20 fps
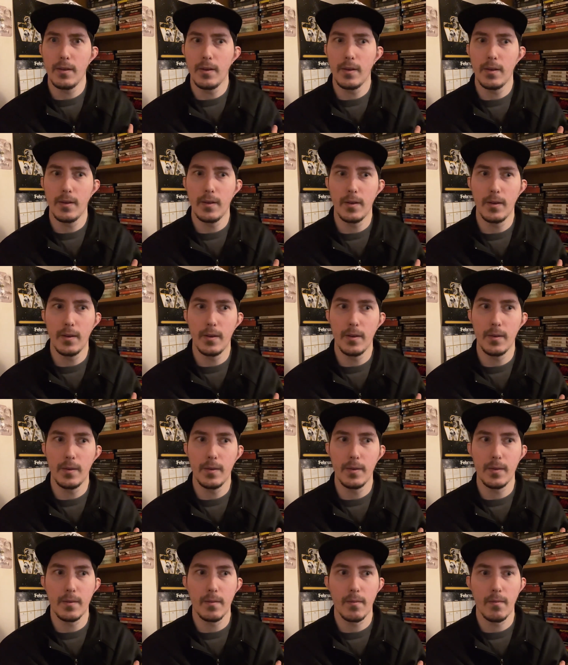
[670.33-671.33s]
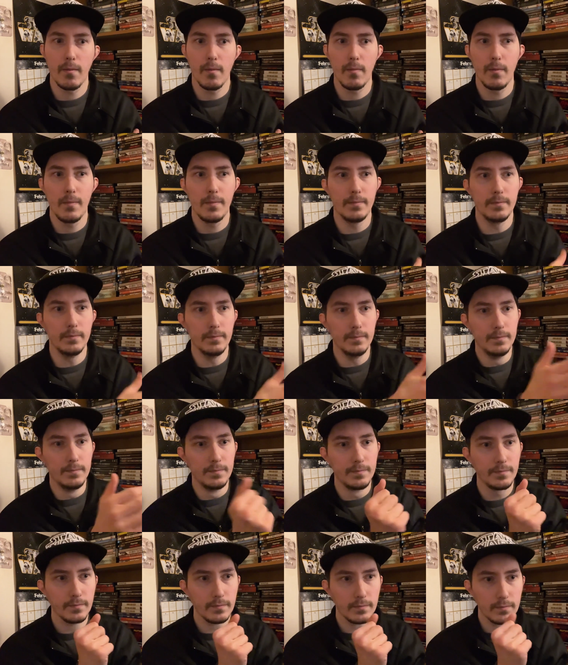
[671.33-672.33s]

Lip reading: (no one is talking)